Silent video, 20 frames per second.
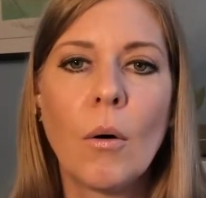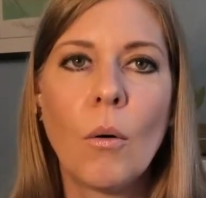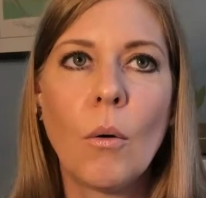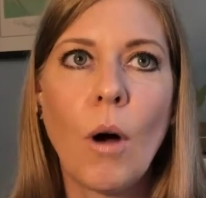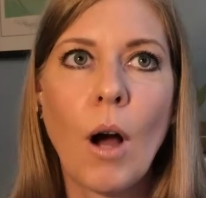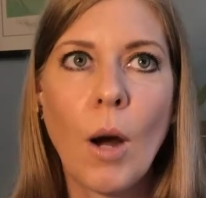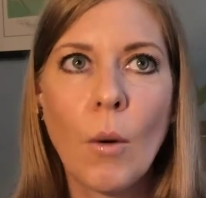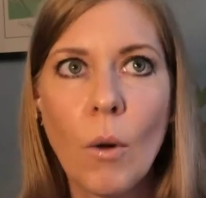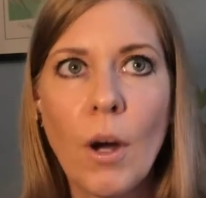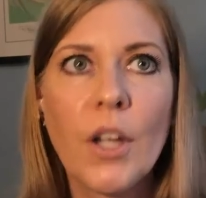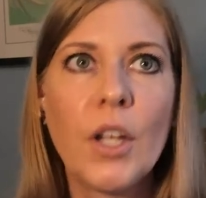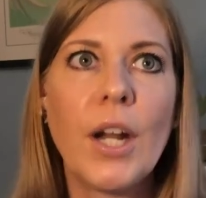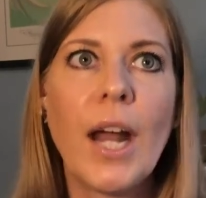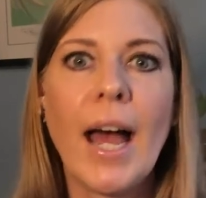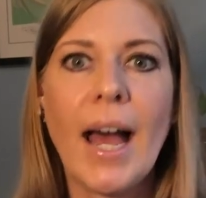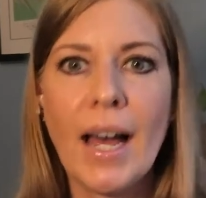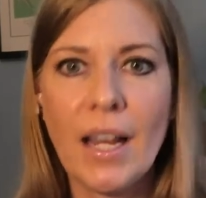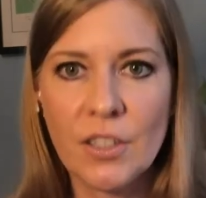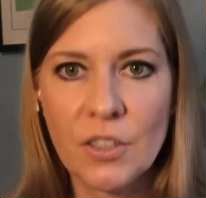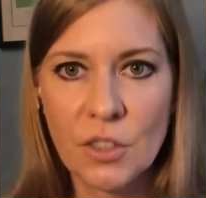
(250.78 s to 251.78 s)
I want you to
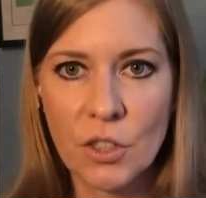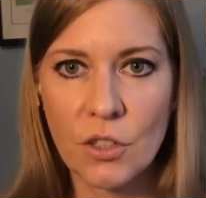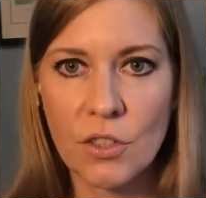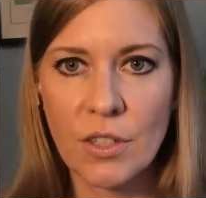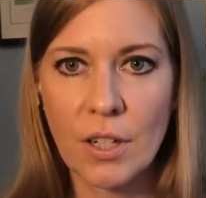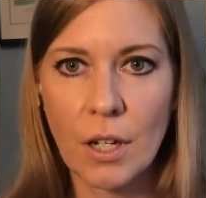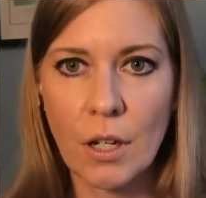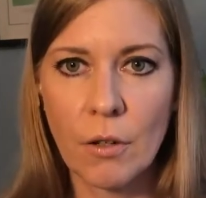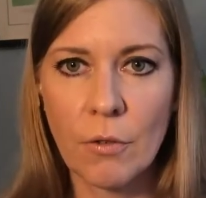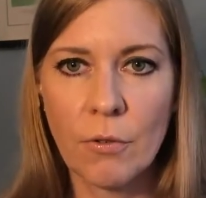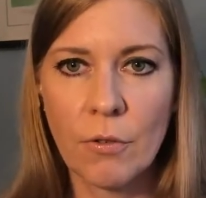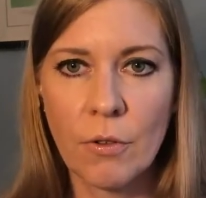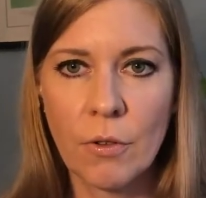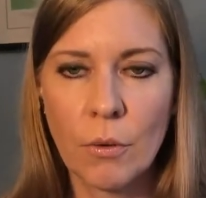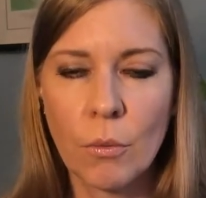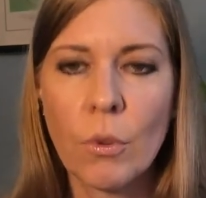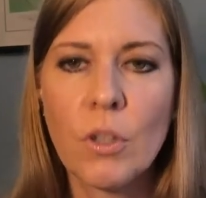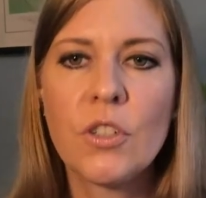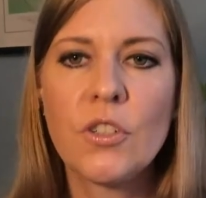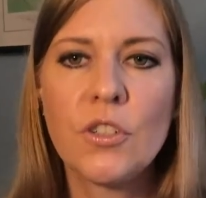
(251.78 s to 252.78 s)
ask yourself,
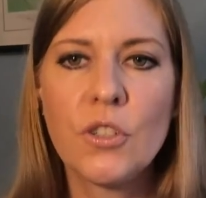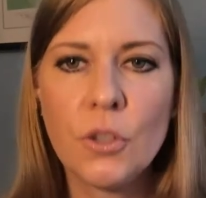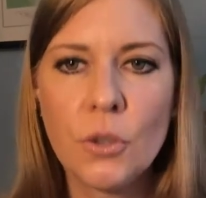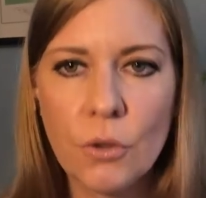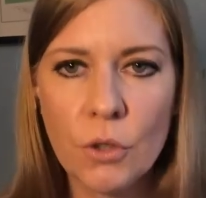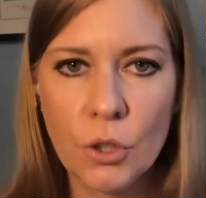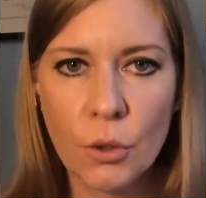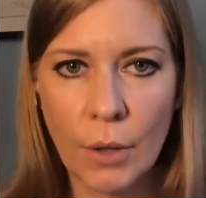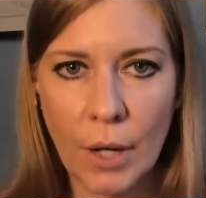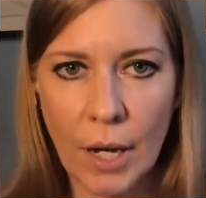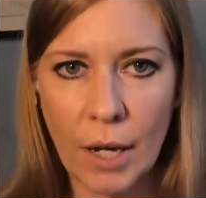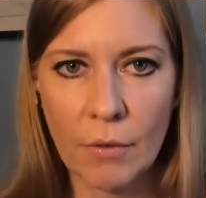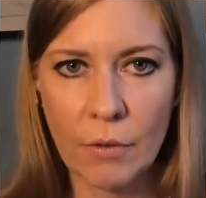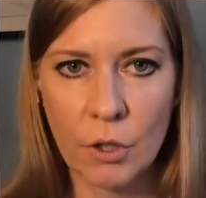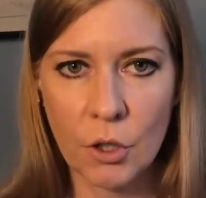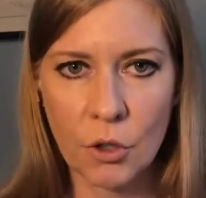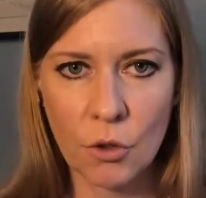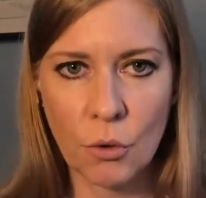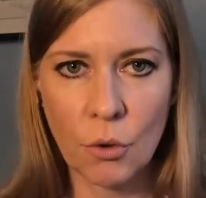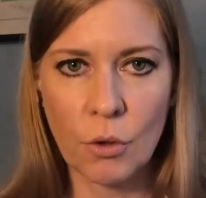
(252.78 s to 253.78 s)
what do you have
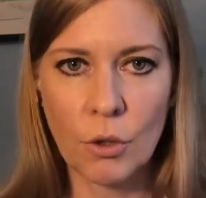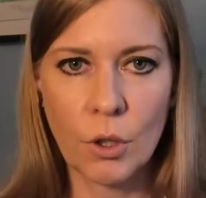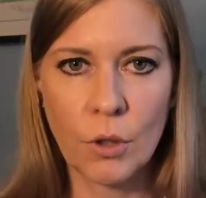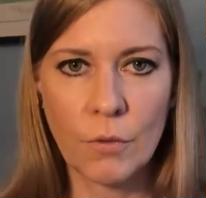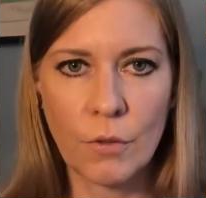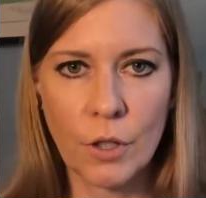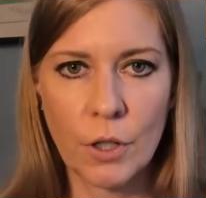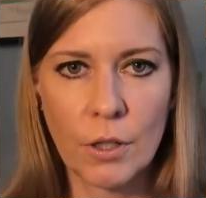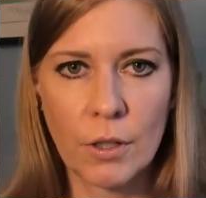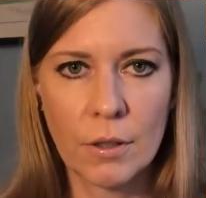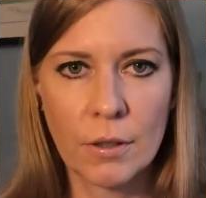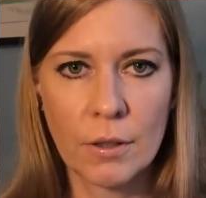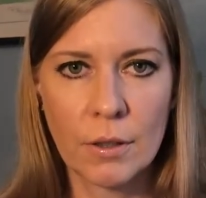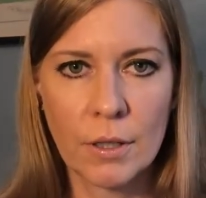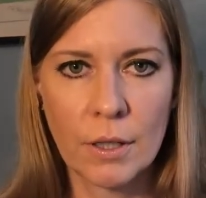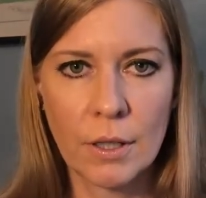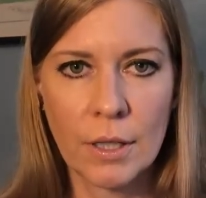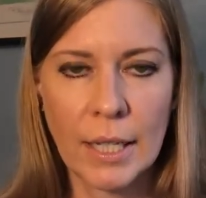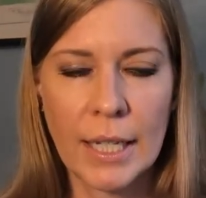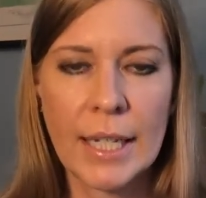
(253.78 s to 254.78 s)
control over?
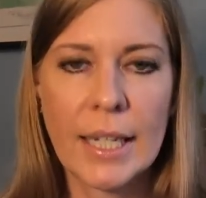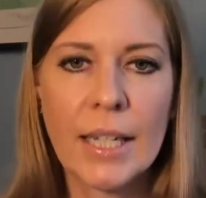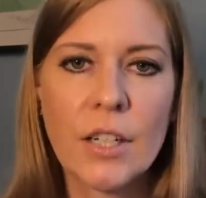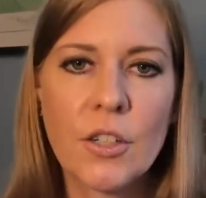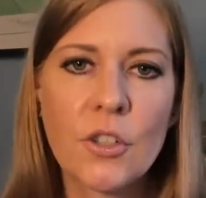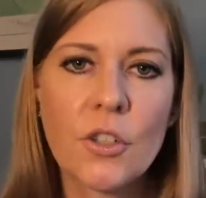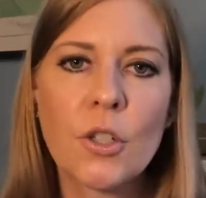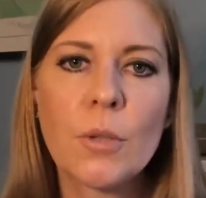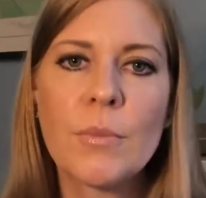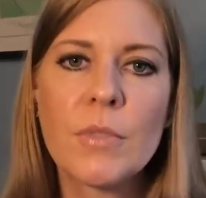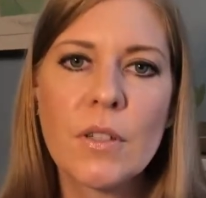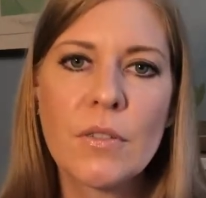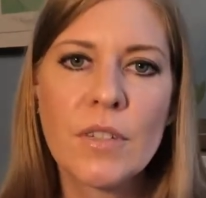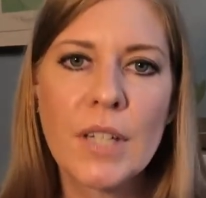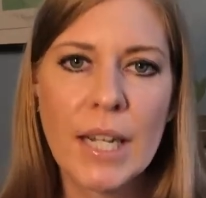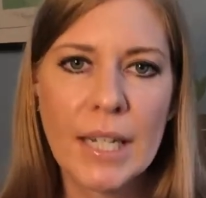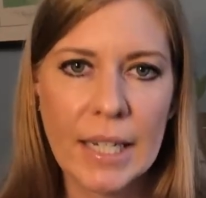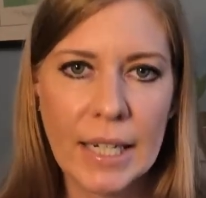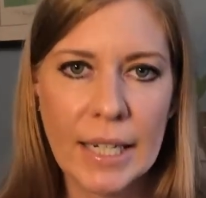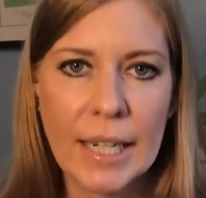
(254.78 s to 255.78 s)
In terms of
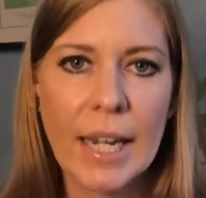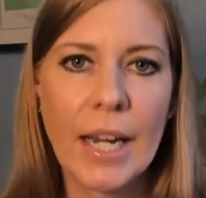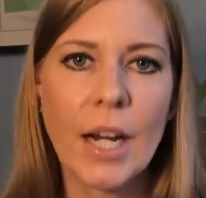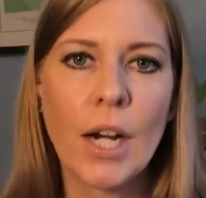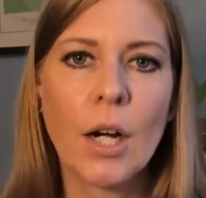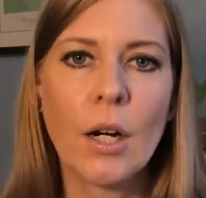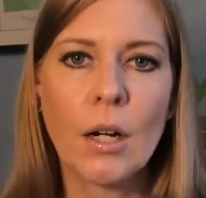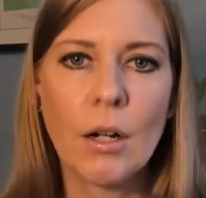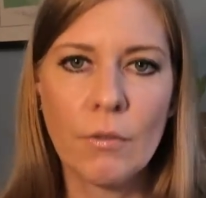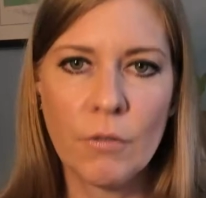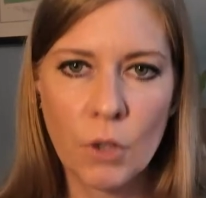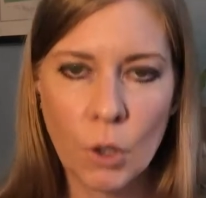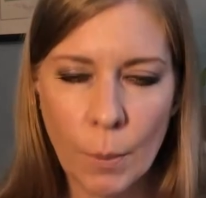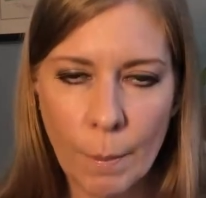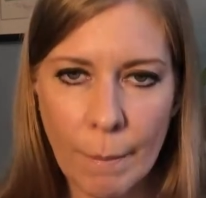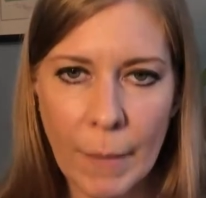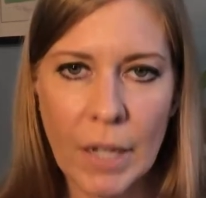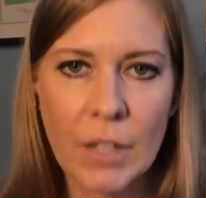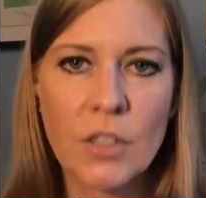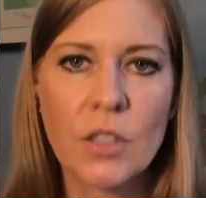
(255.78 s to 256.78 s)
taking care of your
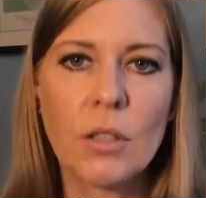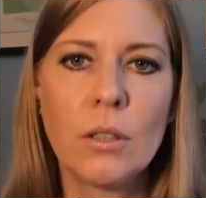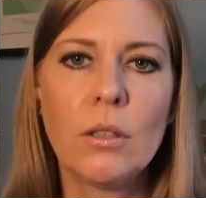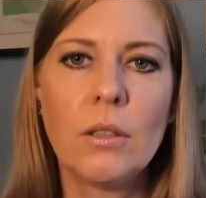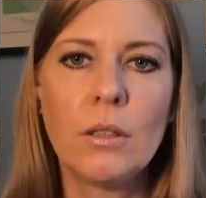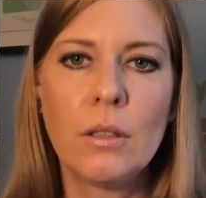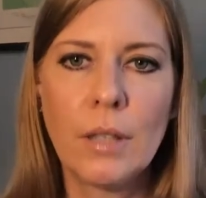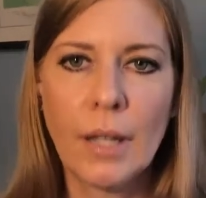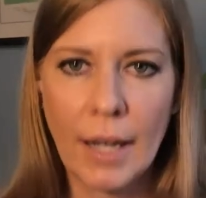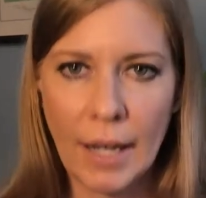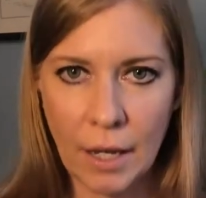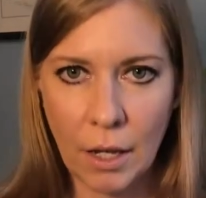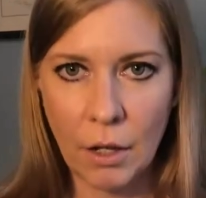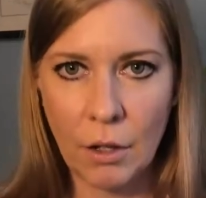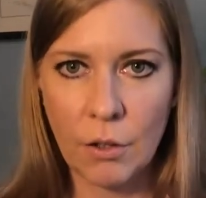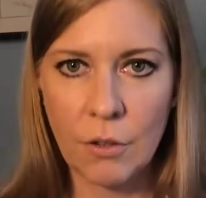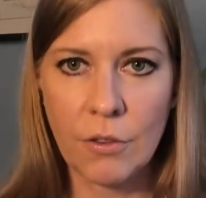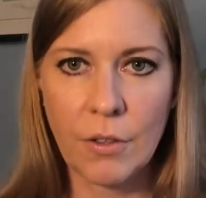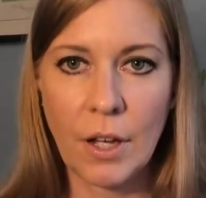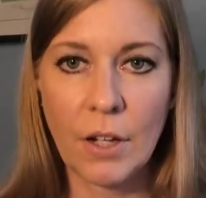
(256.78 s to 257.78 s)
mental
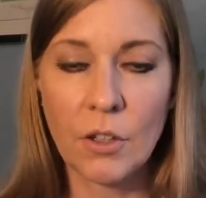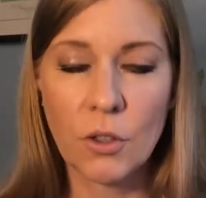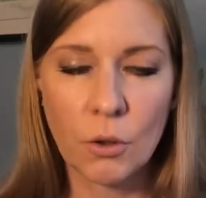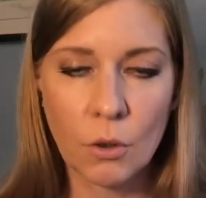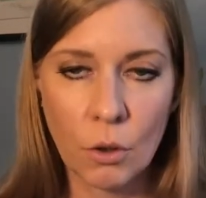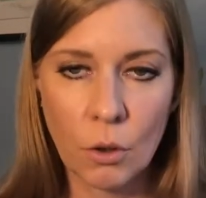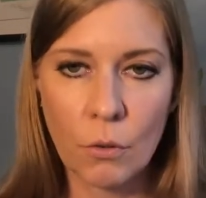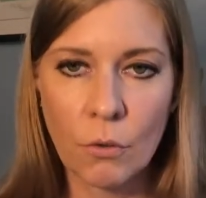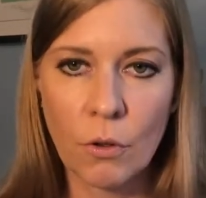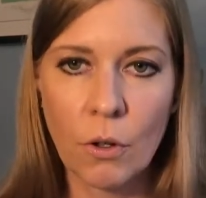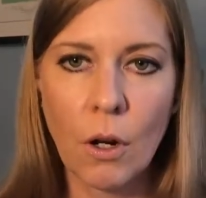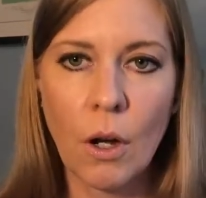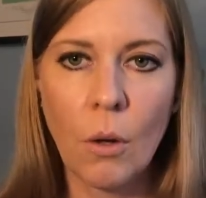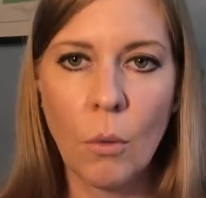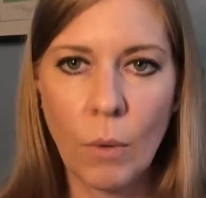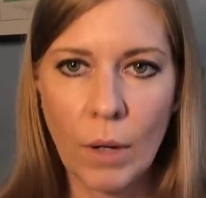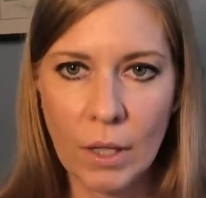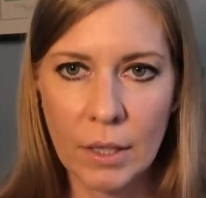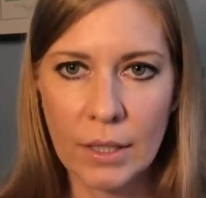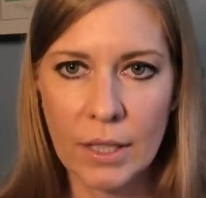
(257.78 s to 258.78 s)
health and your overall
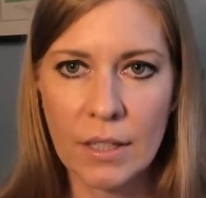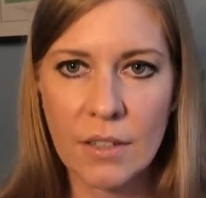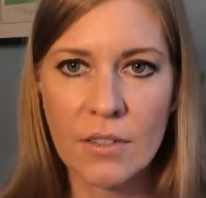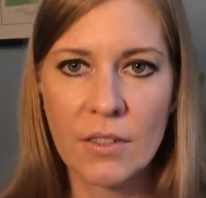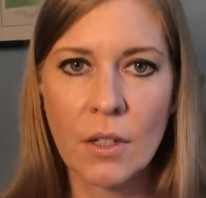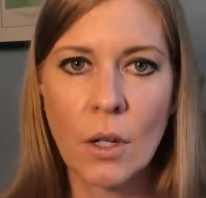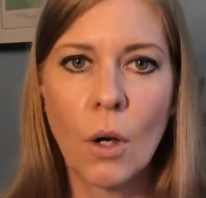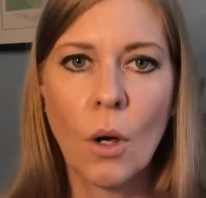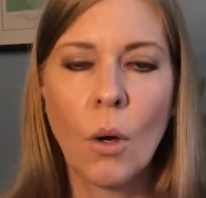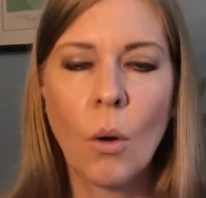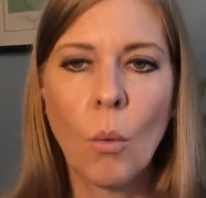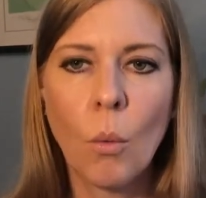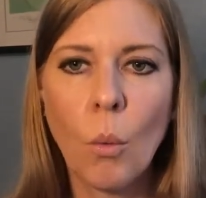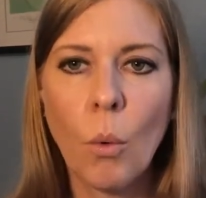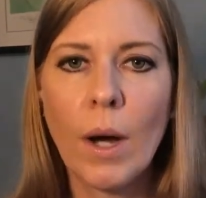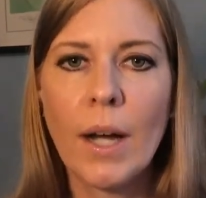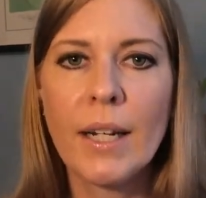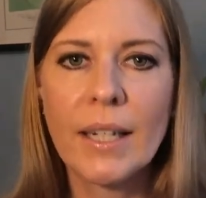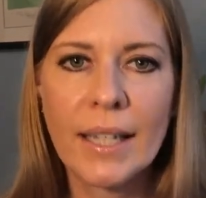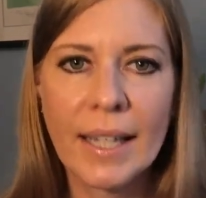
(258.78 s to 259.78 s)
wellness,
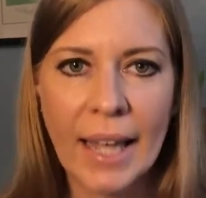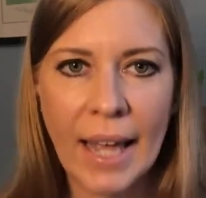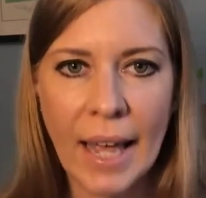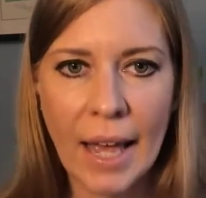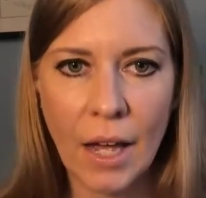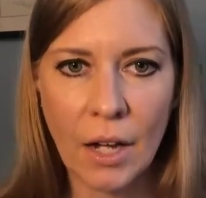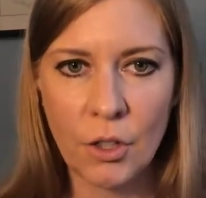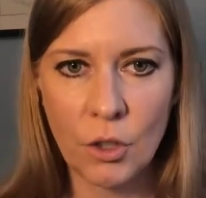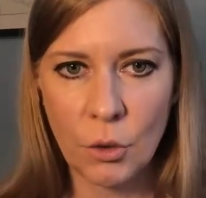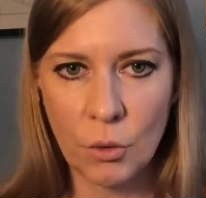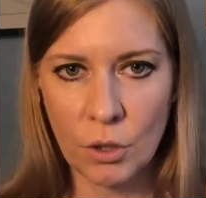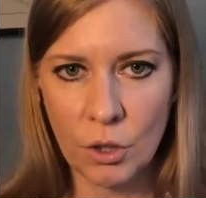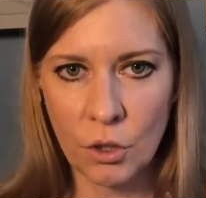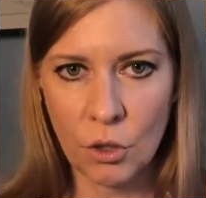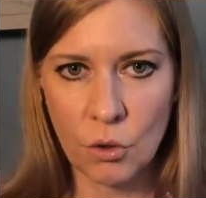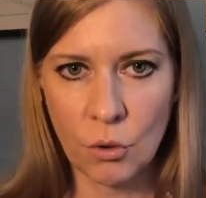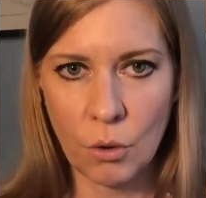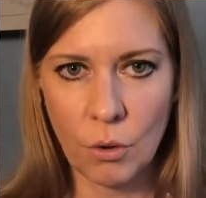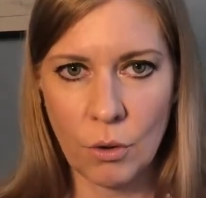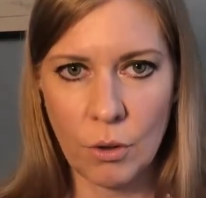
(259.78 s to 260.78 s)
what can you
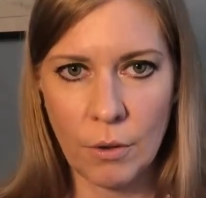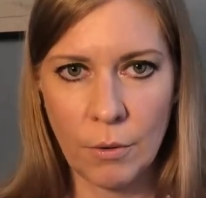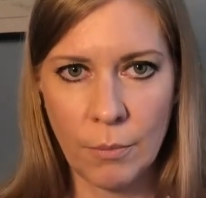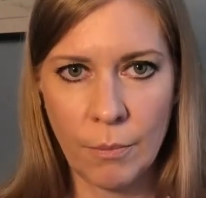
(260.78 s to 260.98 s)
control?